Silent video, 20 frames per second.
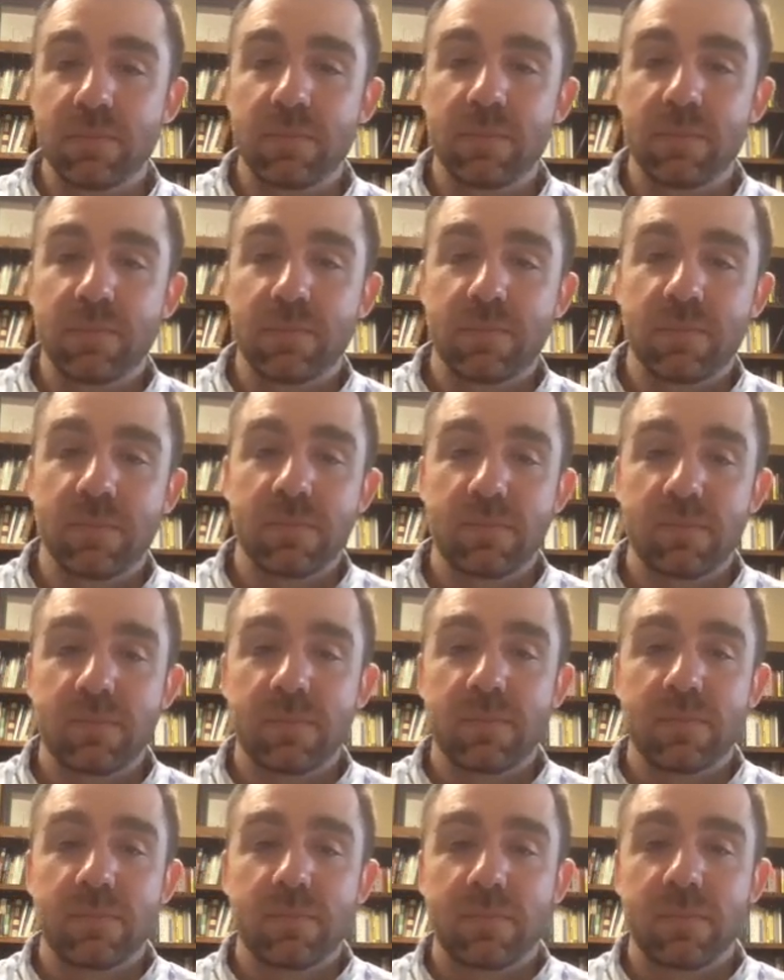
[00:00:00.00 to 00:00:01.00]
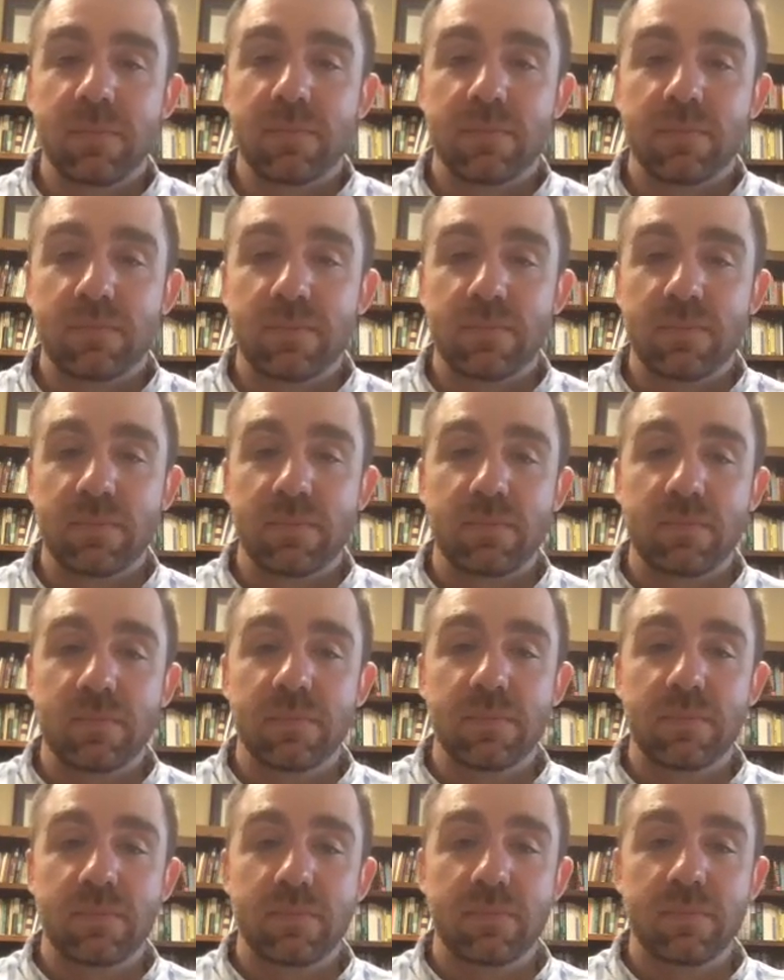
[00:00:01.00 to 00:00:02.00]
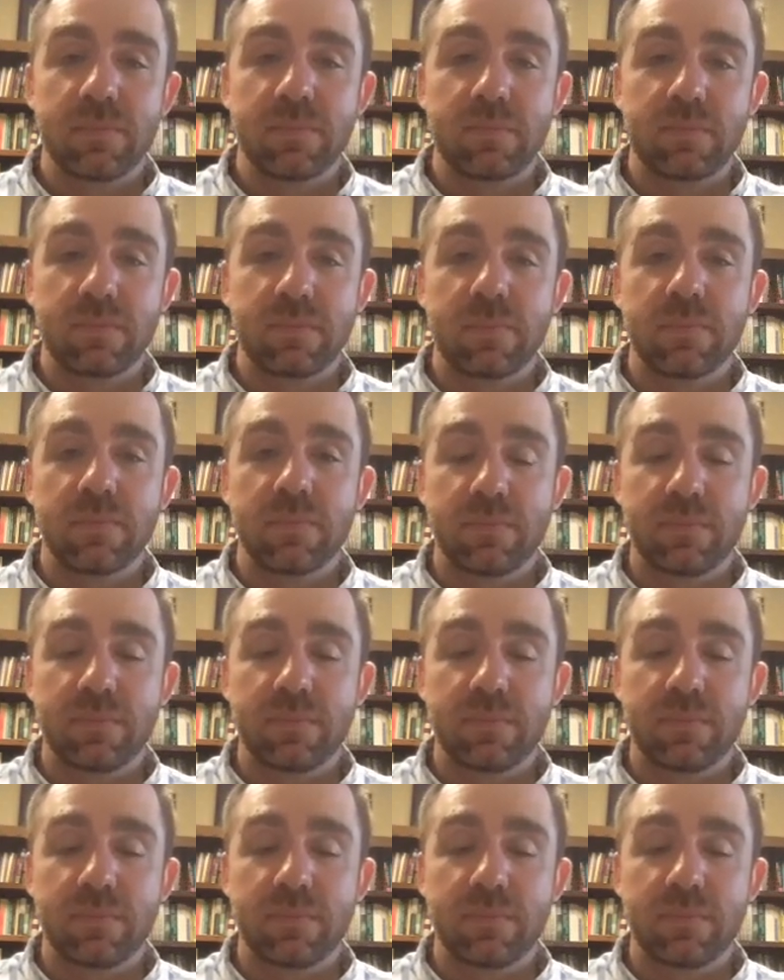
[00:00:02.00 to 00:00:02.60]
(not speaking)